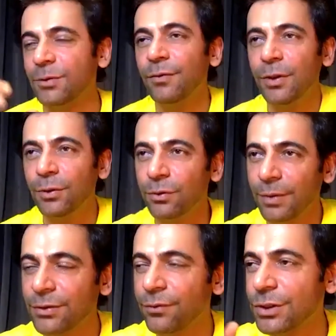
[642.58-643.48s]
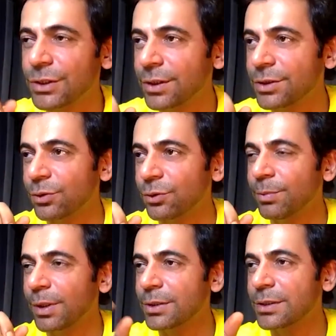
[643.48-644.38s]
will know when you're watching the show,
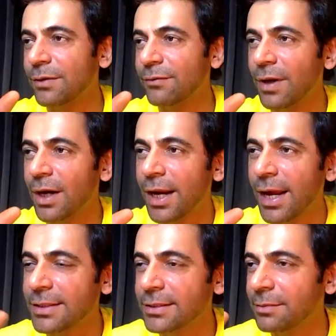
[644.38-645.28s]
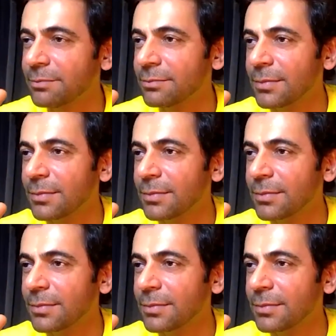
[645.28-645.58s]
because Sunflower has some